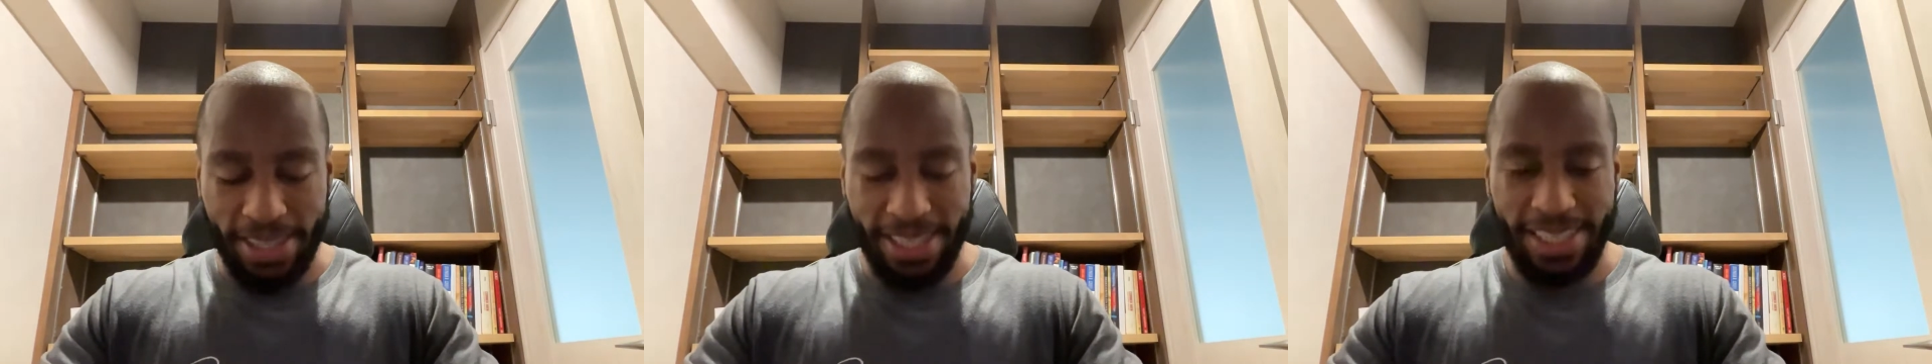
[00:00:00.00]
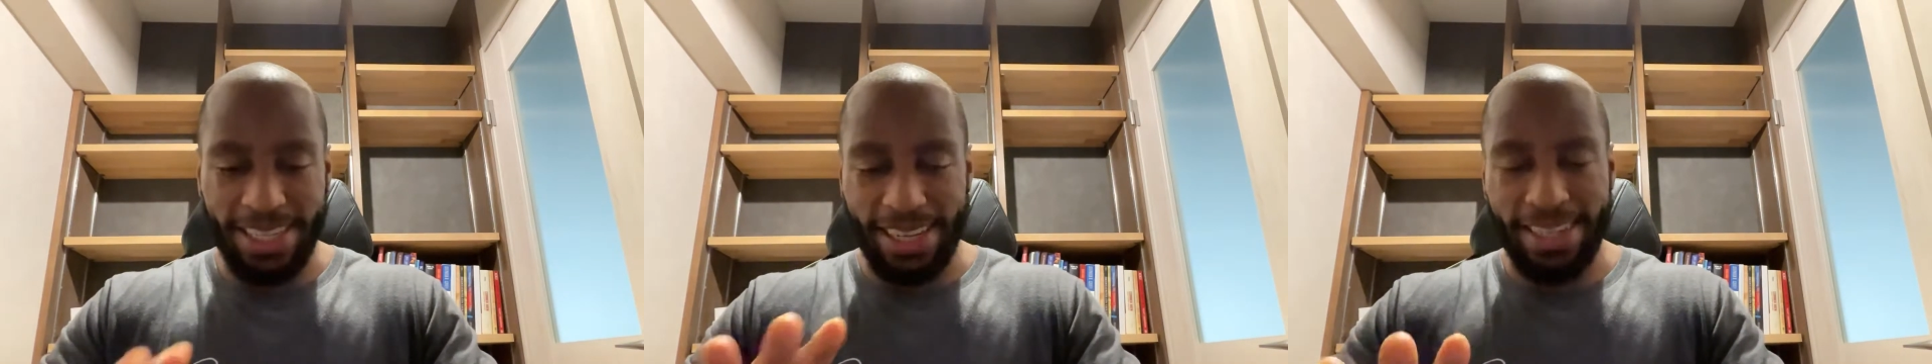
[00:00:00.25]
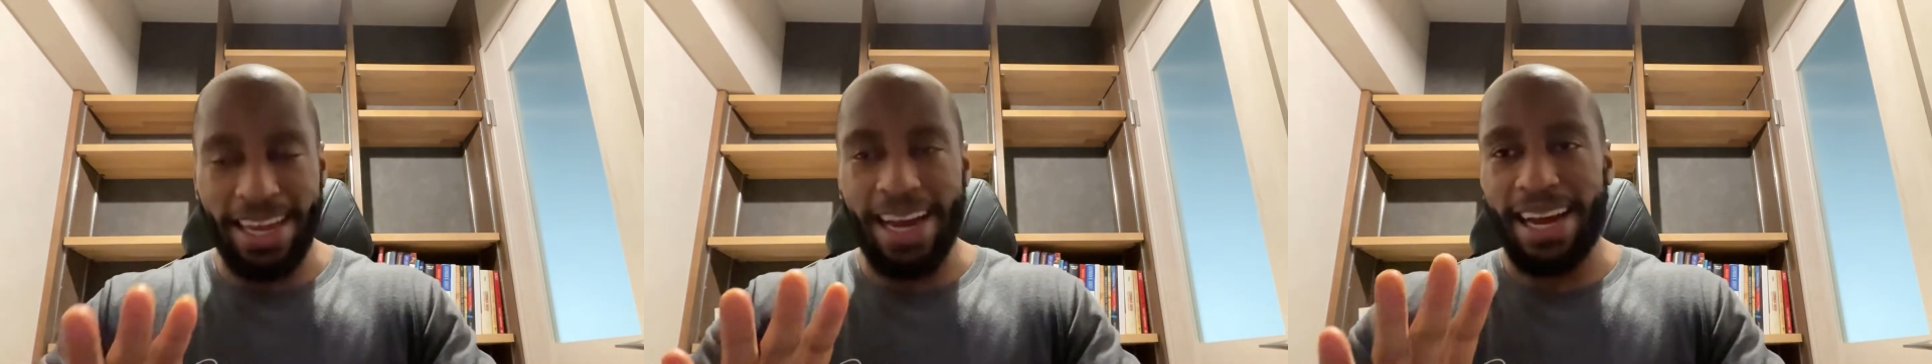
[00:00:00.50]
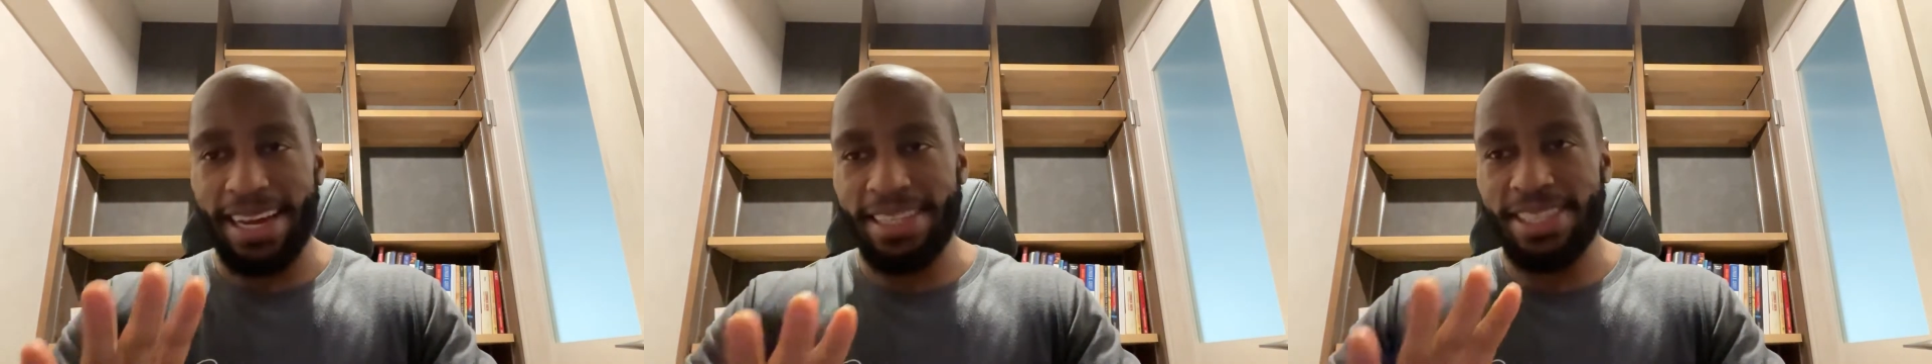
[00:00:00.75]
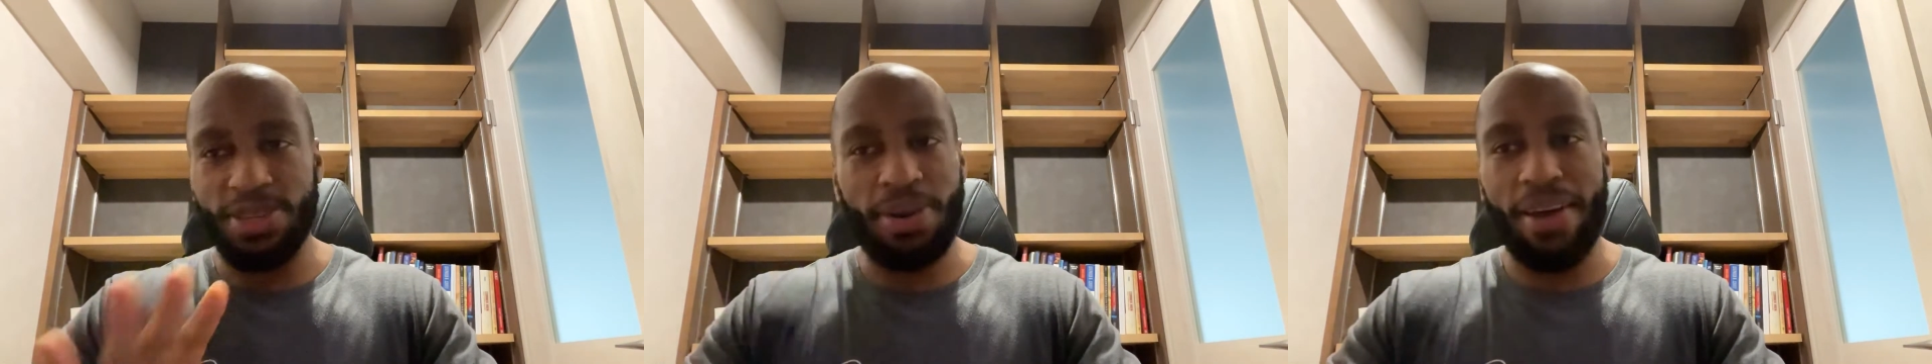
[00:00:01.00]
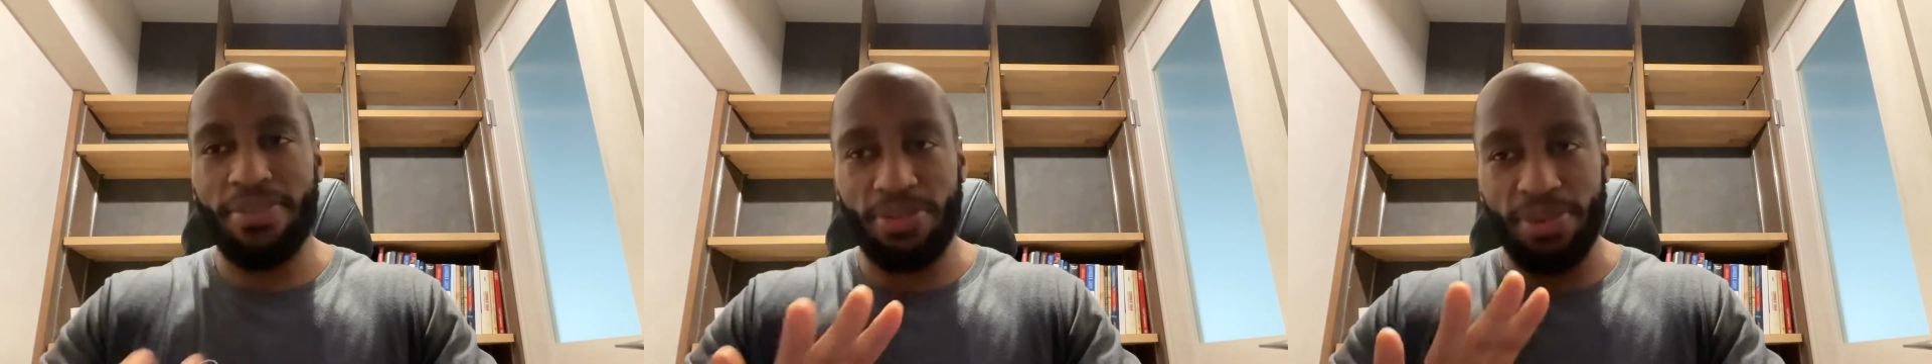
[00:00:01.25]
It's just like, yeah, I still
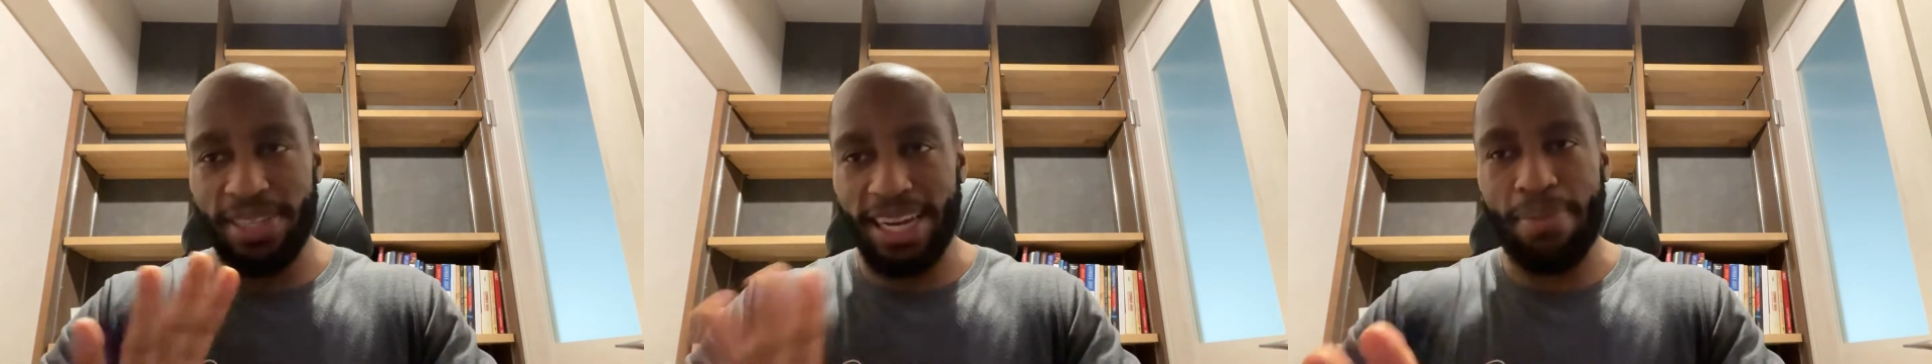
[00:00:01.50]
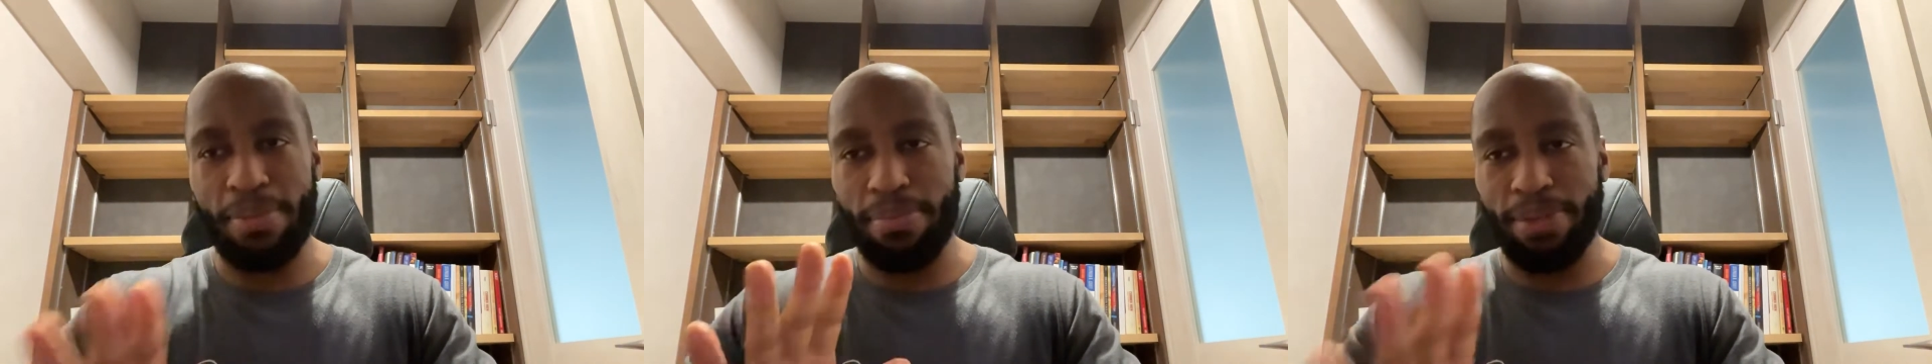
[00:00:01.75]
have to retie my